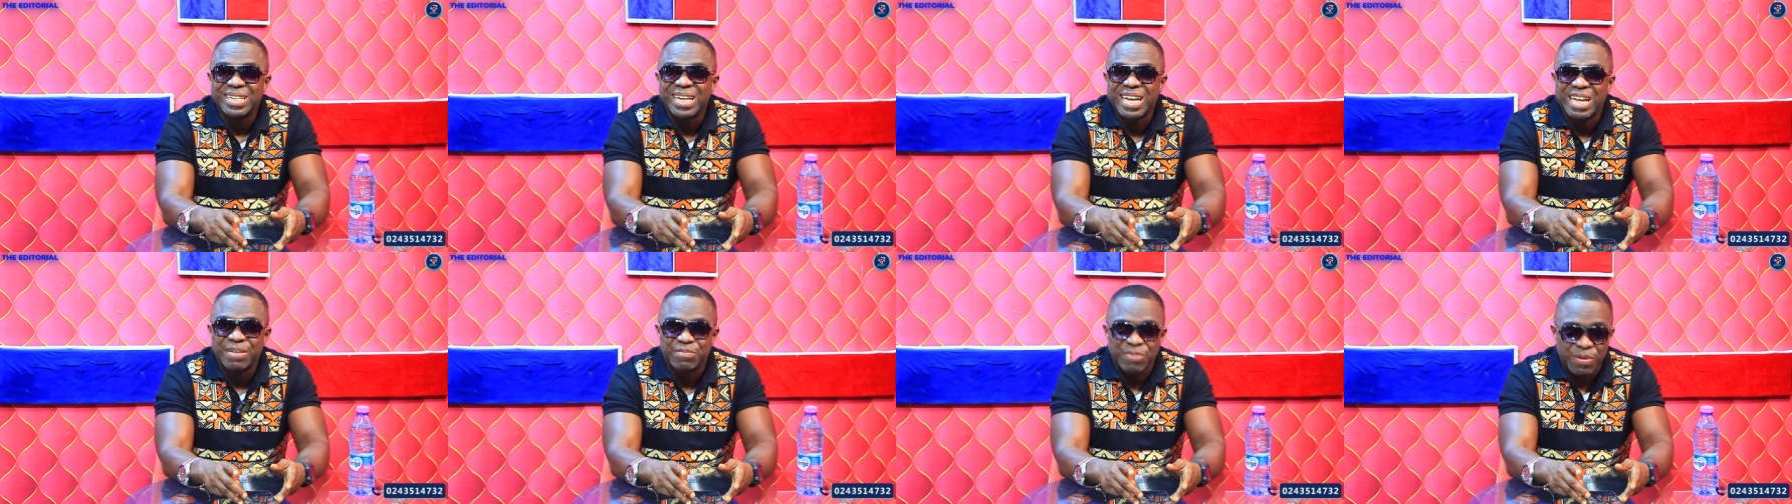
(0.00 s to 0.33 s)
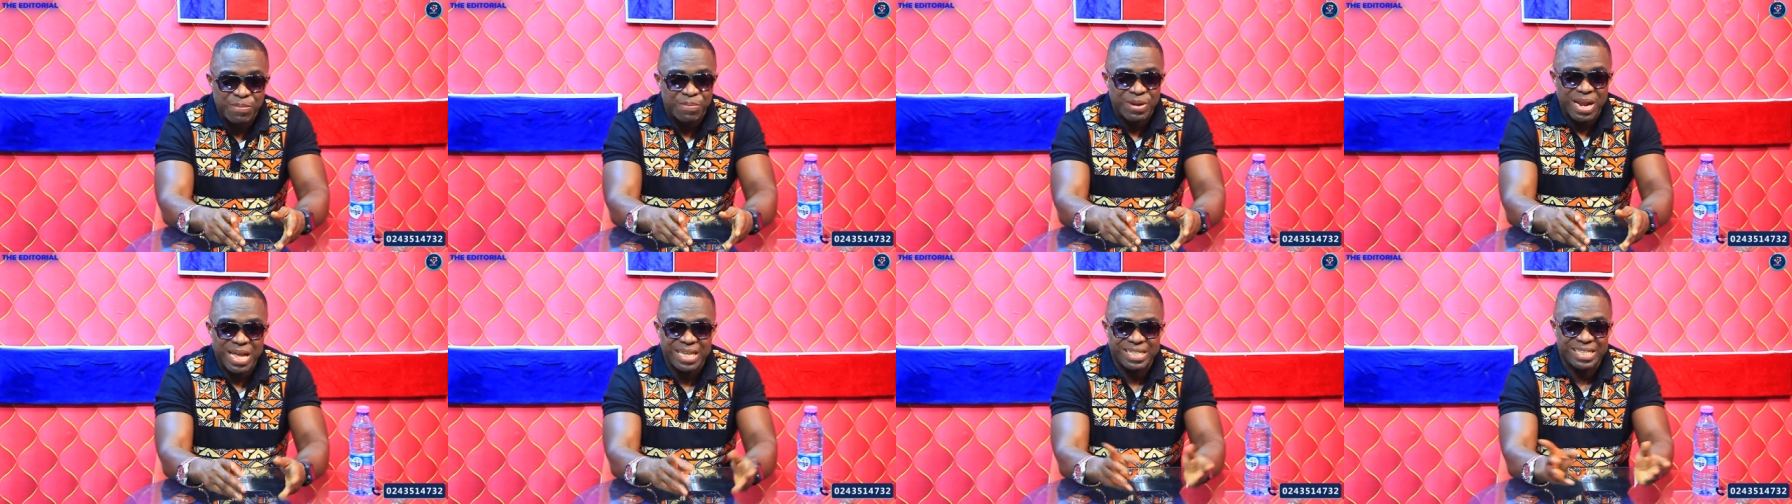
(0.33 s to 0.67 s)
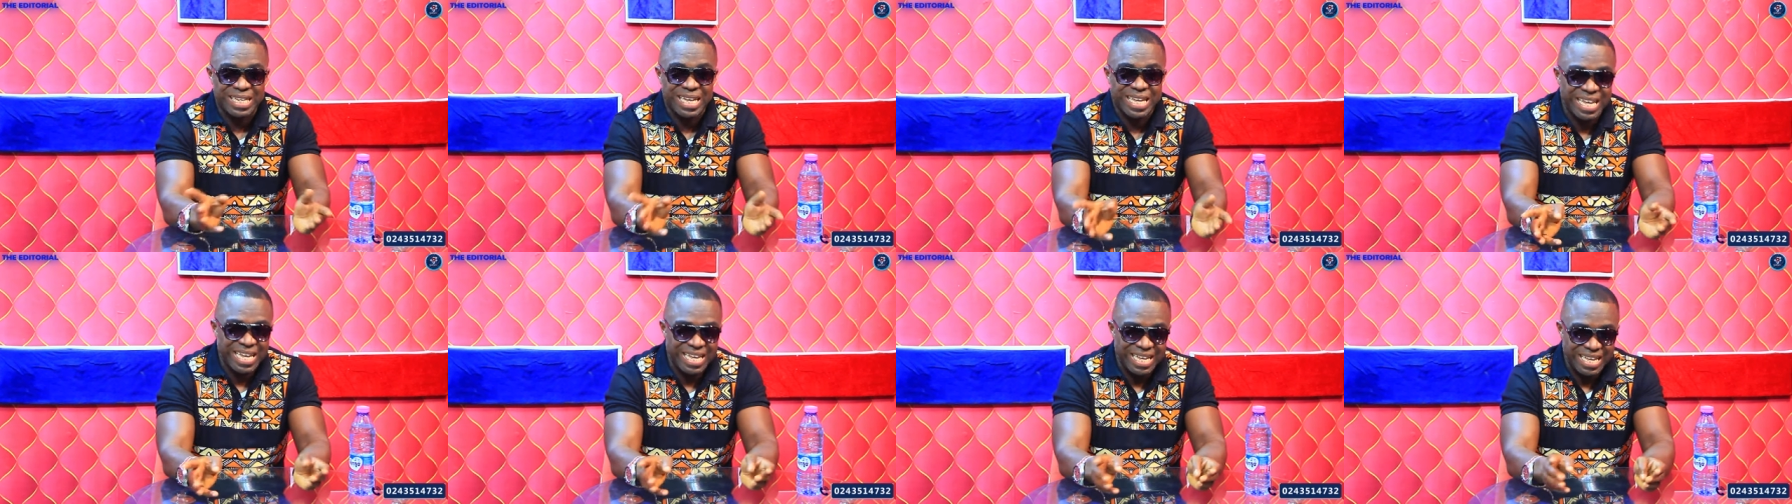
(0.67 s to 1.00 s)
And people are
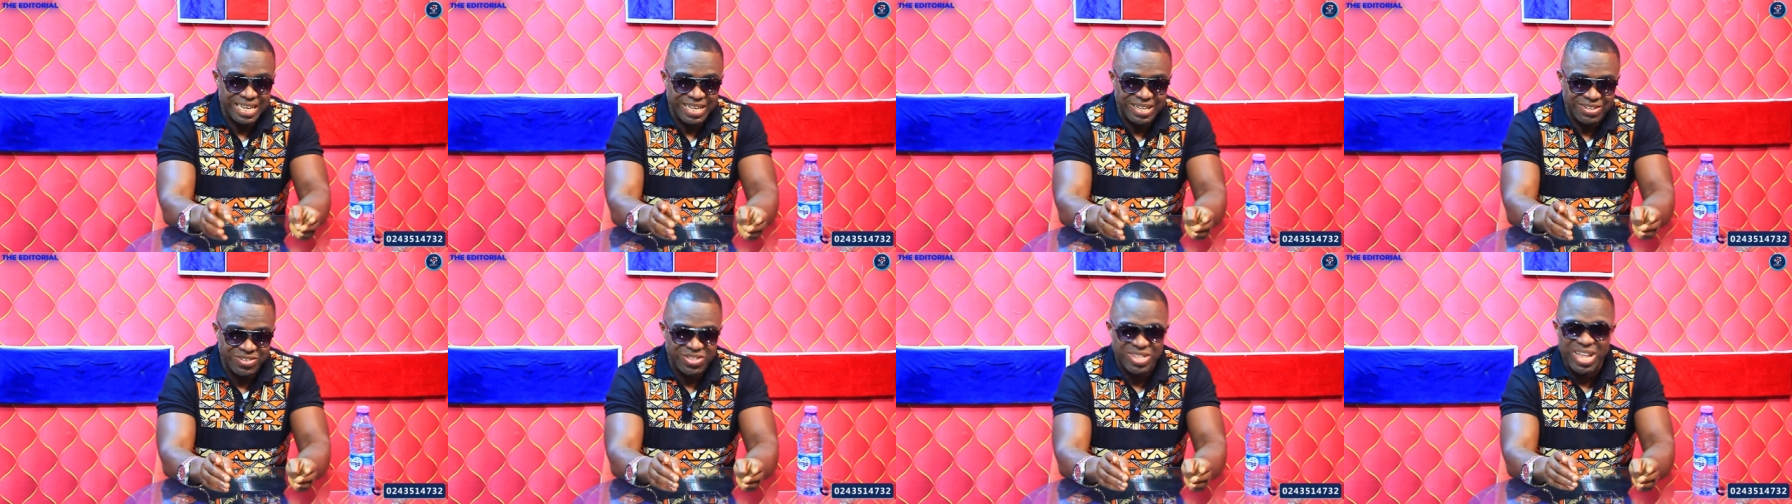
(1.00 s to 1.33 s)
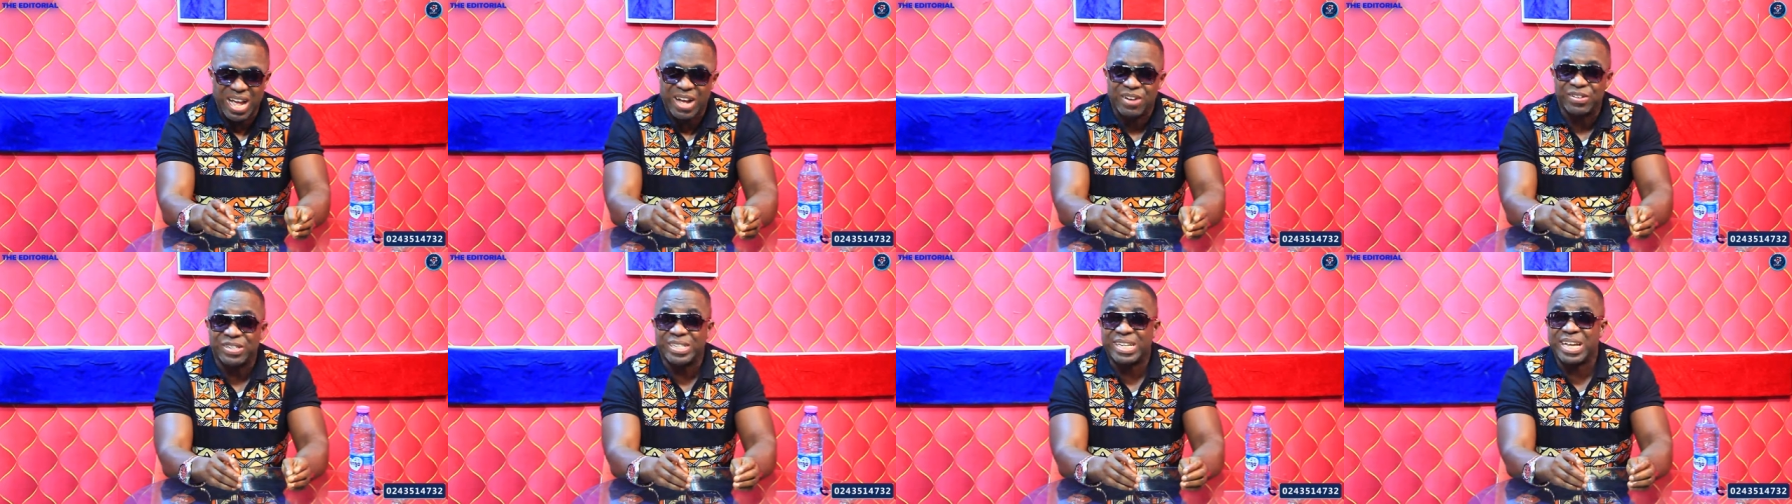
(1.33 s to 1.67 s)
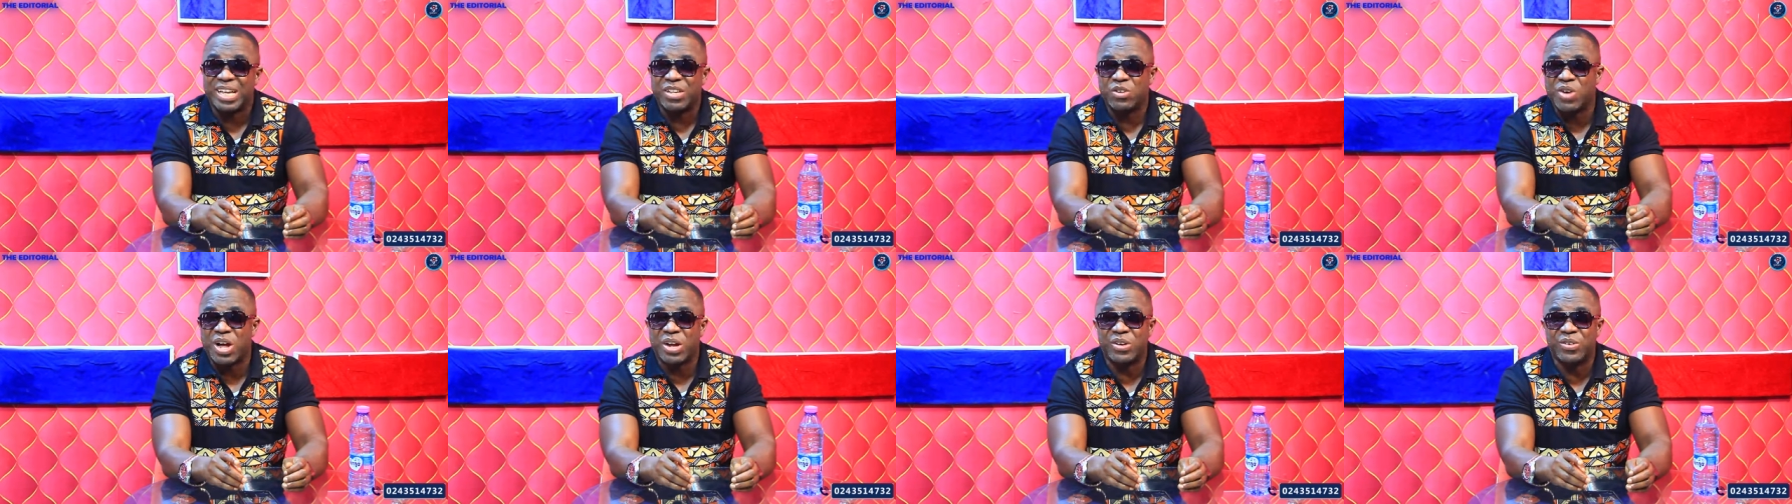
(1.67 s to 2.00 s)
saying, hey, now there
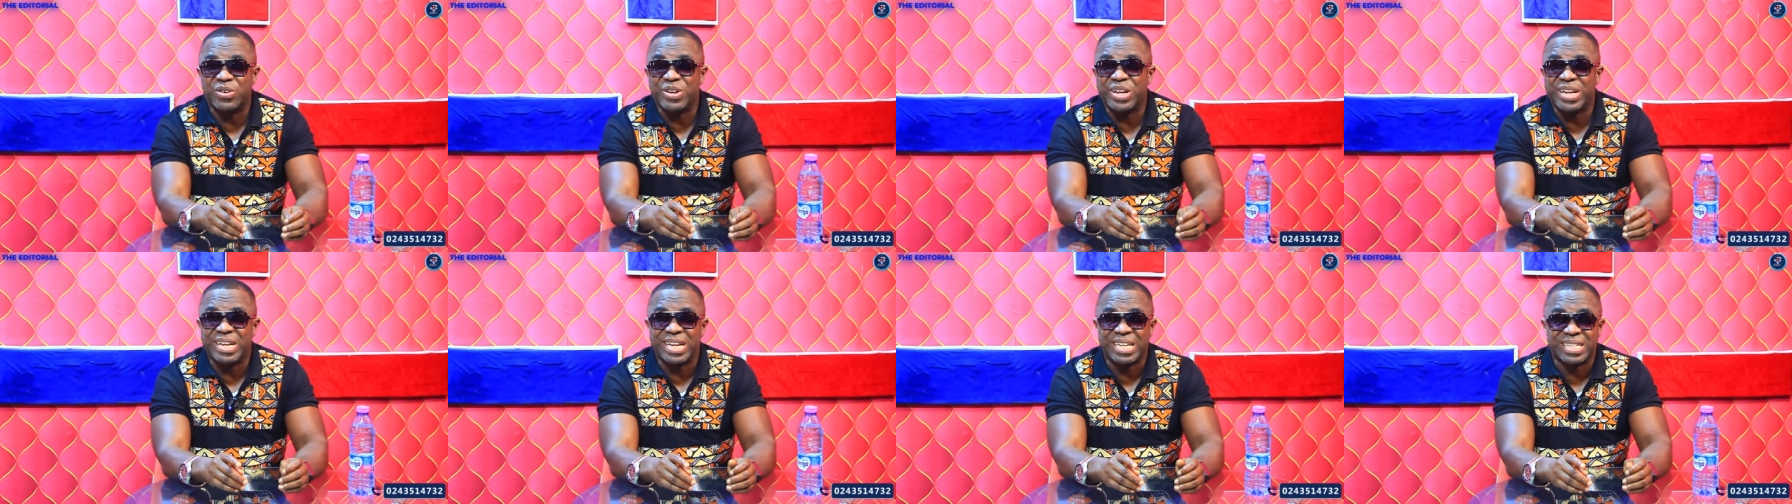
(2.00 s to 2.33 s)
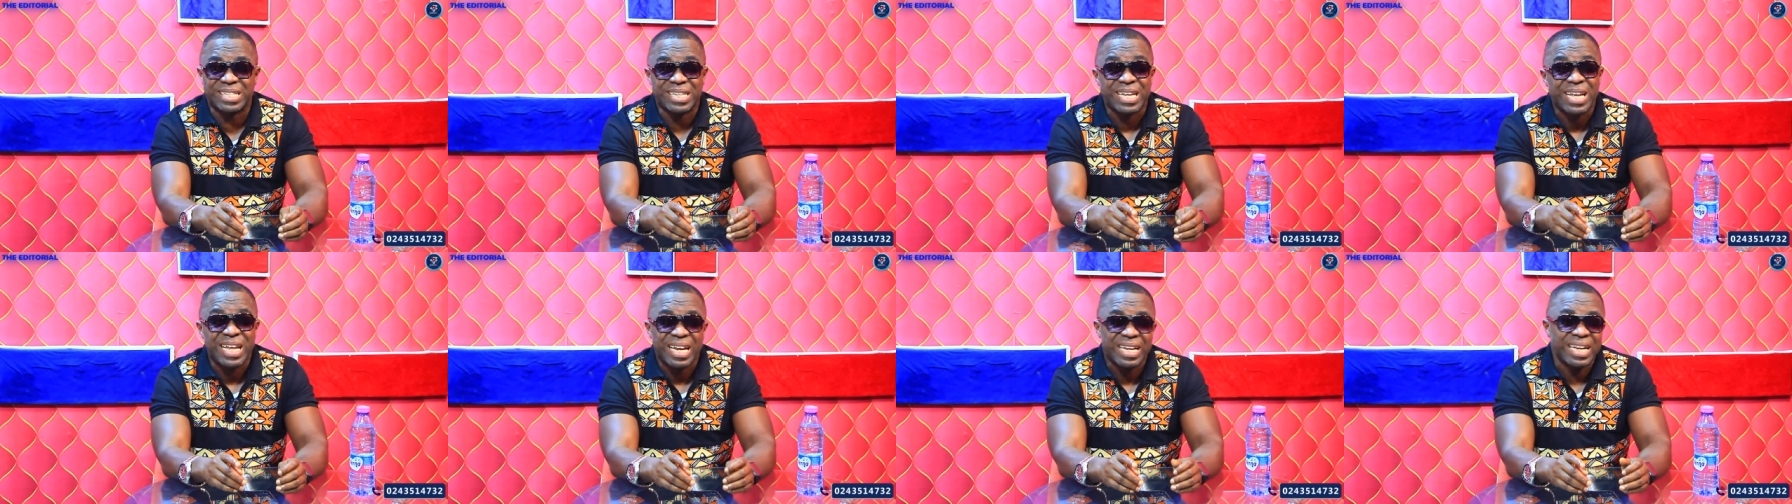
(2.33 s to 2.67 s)
you are doing this.